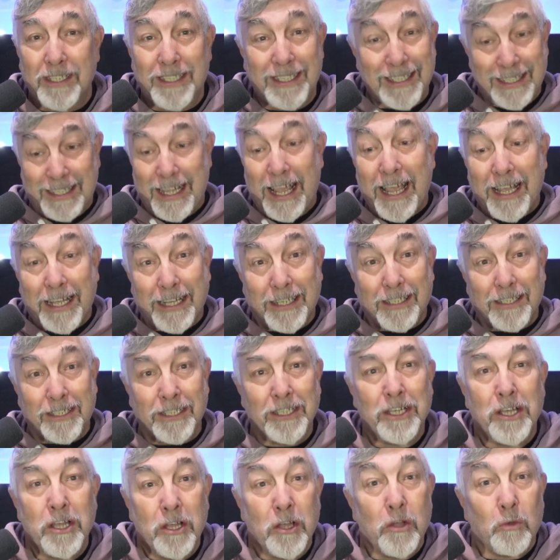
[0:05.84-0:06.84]
6
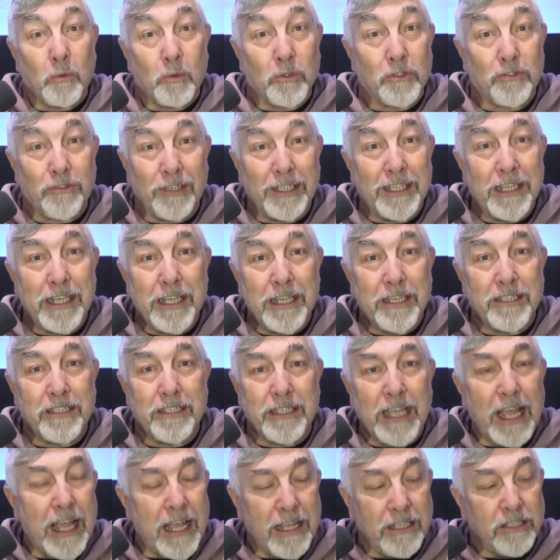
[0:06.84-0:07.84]
was
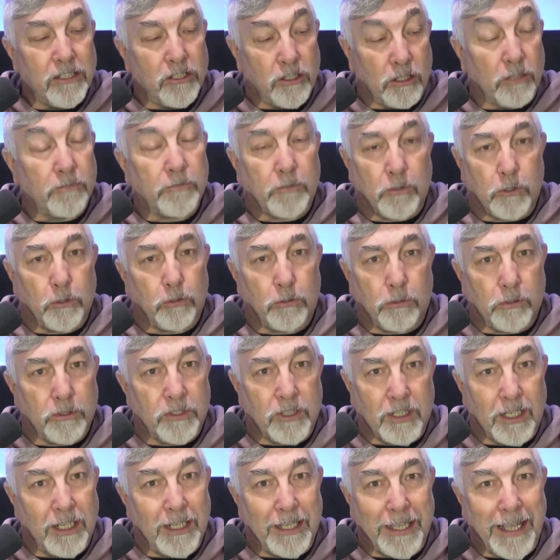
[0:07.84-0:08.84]
released and of
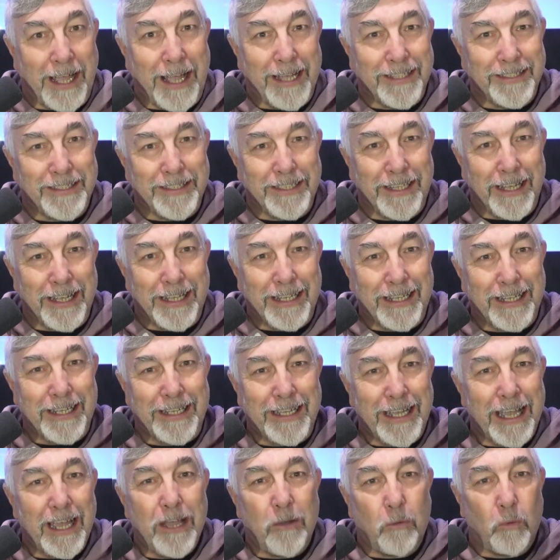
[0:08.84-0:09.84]
course I had to
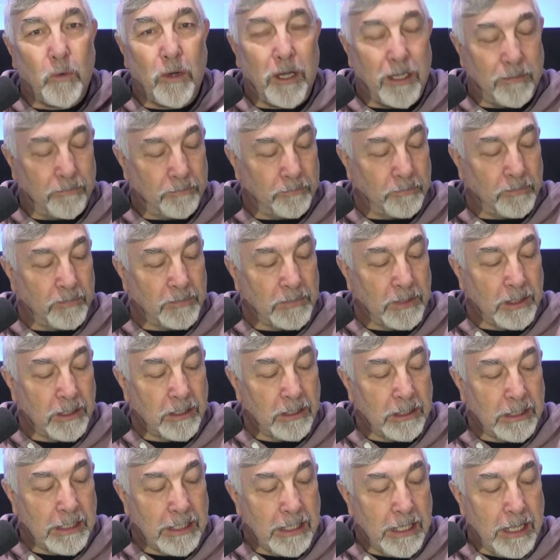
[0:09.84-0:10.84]
get one.
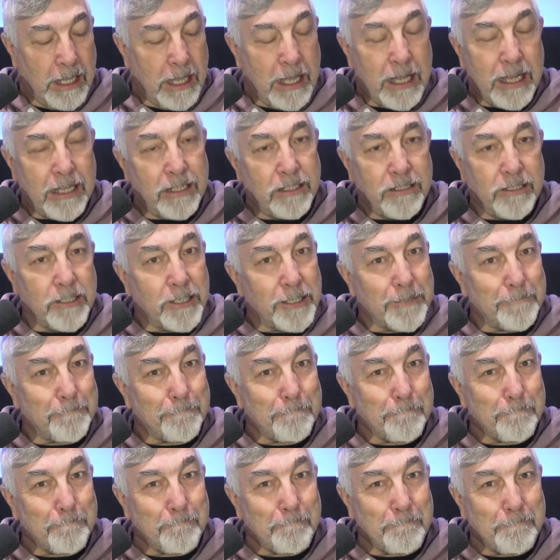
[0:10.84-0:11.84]
And
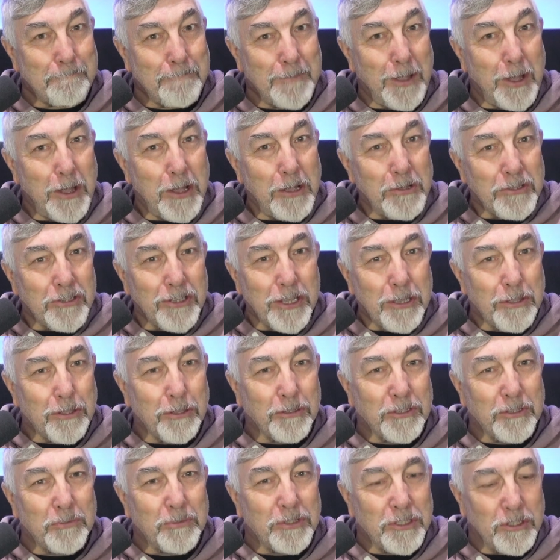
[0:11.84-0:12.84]
I also
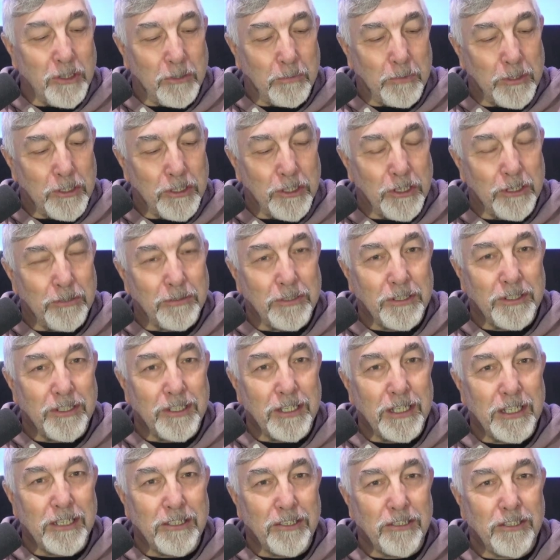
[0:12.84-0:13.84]
thought it was an
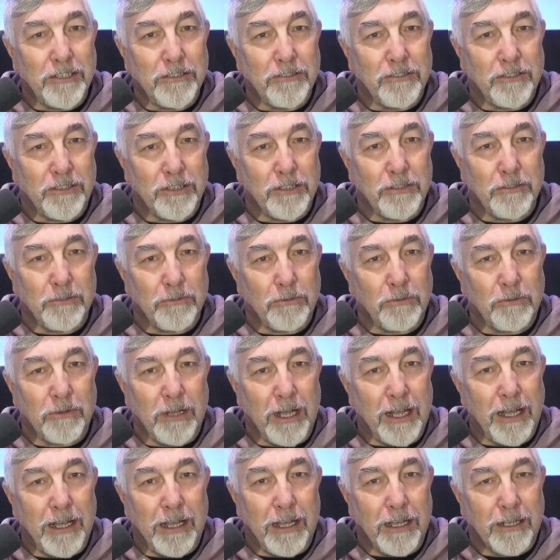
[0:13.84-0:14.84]
opportunity to do
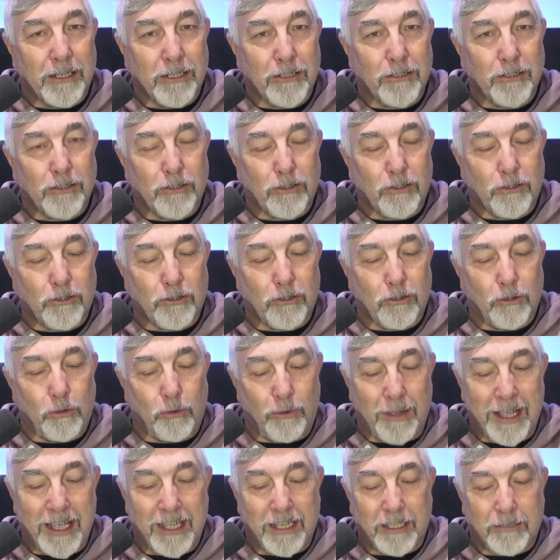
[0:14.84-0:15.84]
a
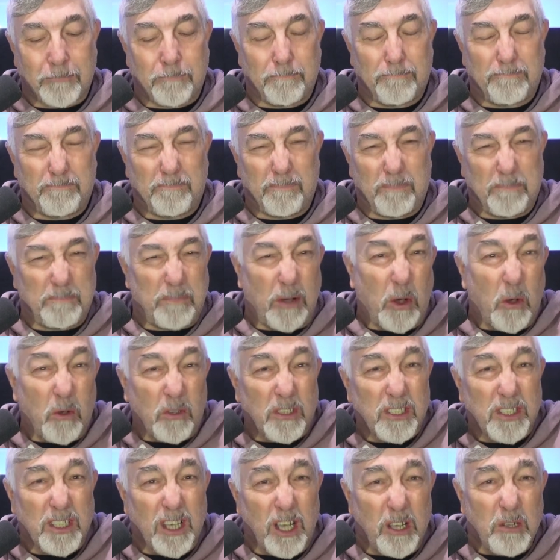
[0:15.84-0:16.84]
quick
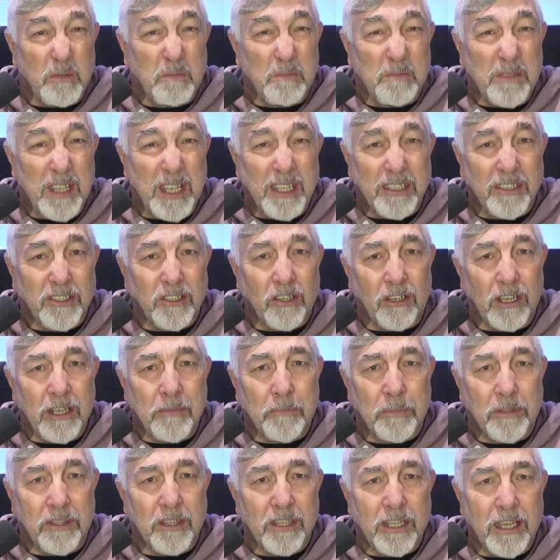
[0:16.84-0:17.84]
box opening
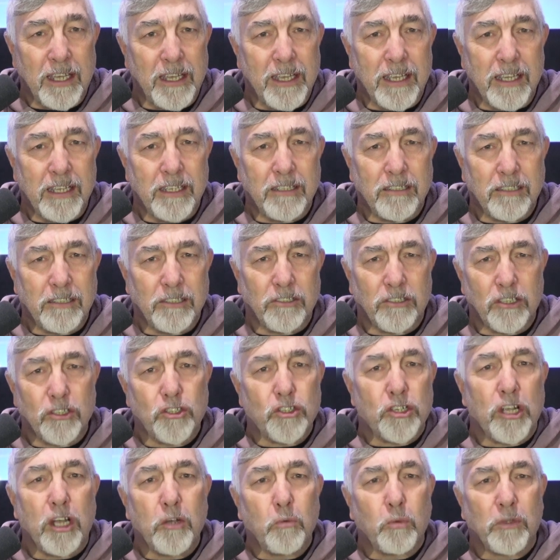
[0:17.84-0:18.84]
type thing and to
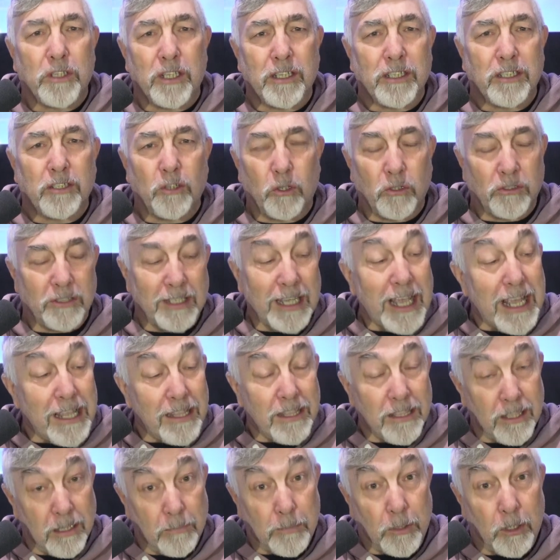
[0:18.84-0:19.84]
show what I got
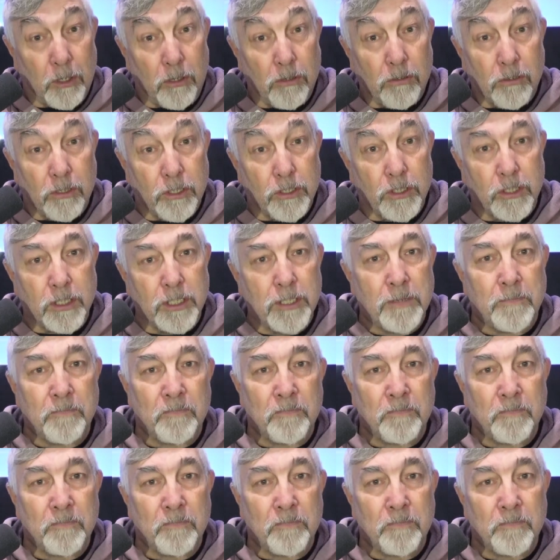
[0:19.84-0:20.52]
in the box,